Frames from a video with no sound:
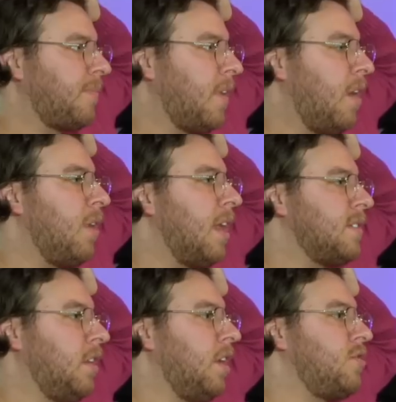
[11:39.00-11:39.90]
I realized
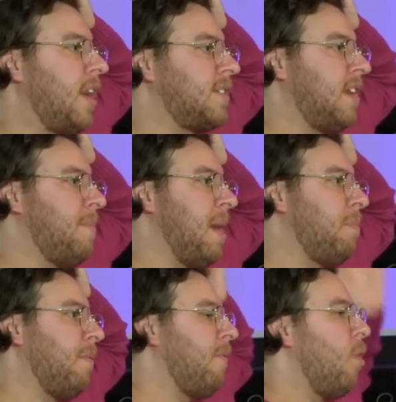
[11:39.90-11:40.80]
a lot of tracks that I
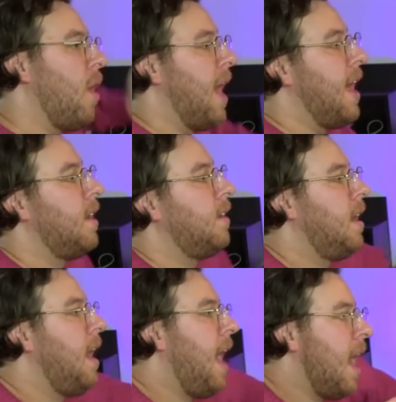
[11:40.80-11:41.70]
made beforehand
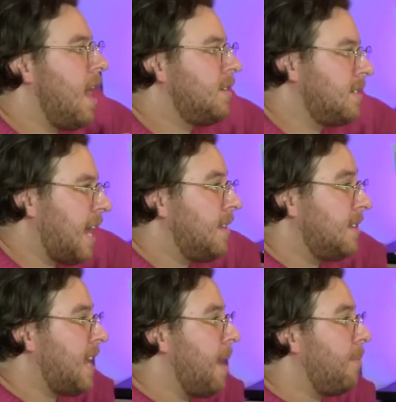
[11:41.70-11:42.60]
just had
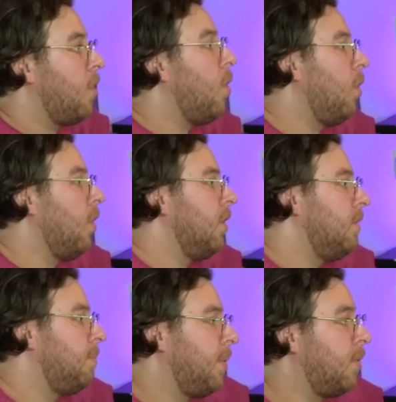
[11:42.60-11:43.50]
the same
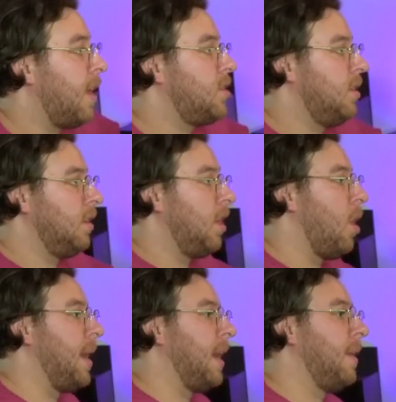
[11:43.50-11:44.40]
chord progression
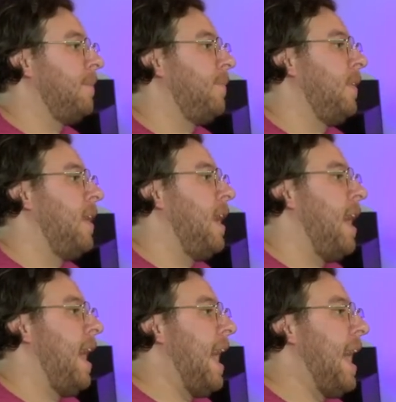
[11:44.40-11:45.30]
going
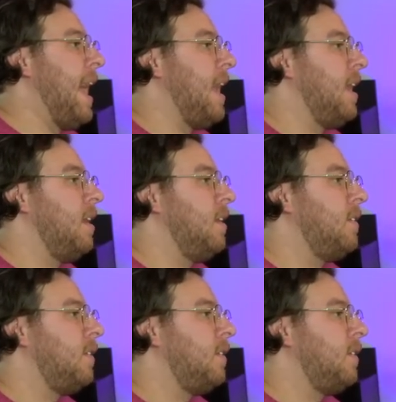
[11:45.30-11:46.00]
and